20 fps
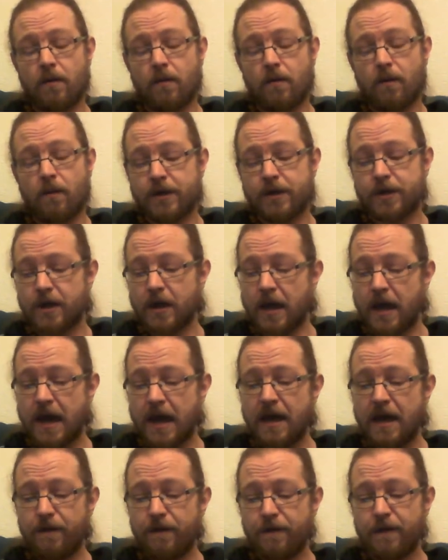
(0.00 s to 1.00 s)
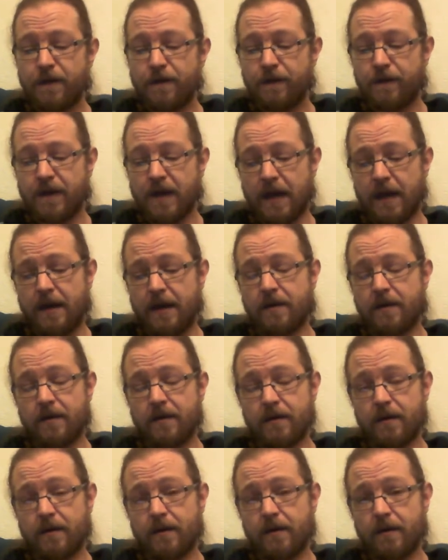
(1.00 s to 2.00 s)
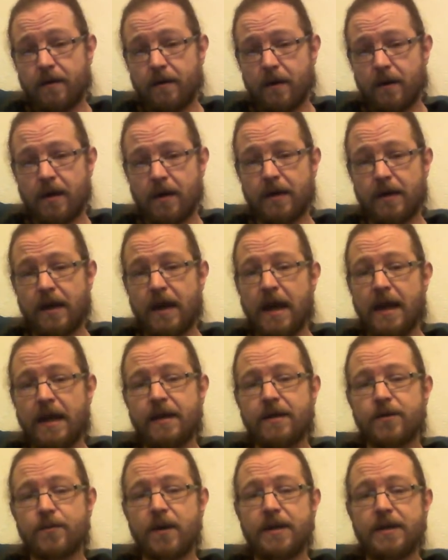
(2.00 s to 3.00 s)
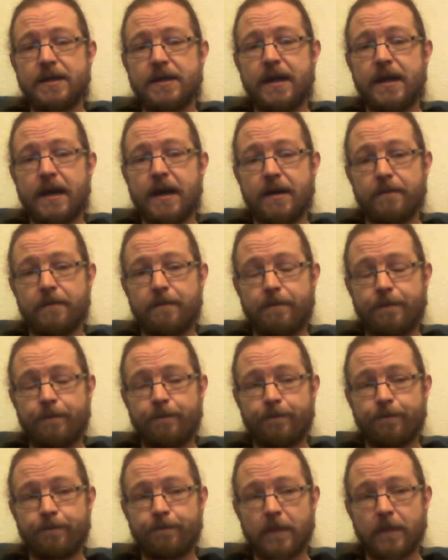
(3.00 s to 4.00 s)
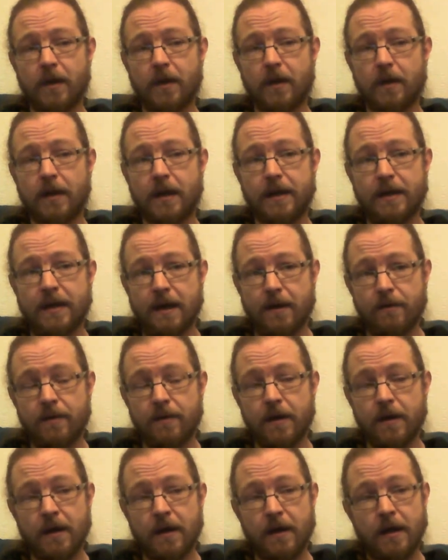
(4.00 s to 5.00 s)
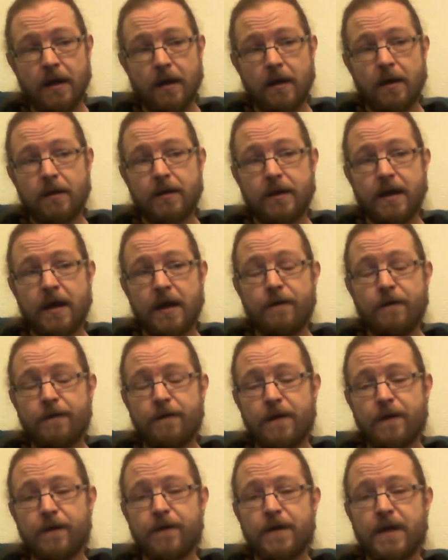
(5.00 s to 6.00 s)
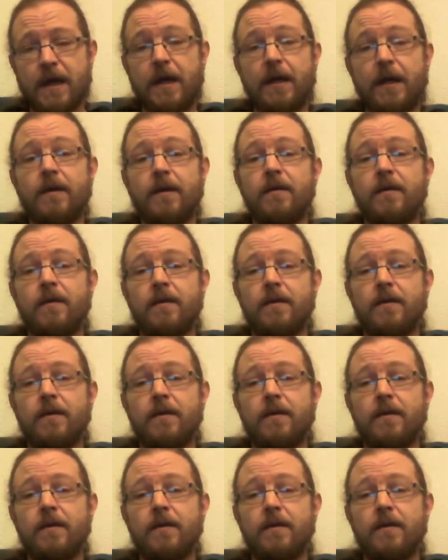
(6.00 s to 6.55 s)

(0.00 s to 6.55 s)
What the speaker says: which are A15 and an A28. Okay, now the A15,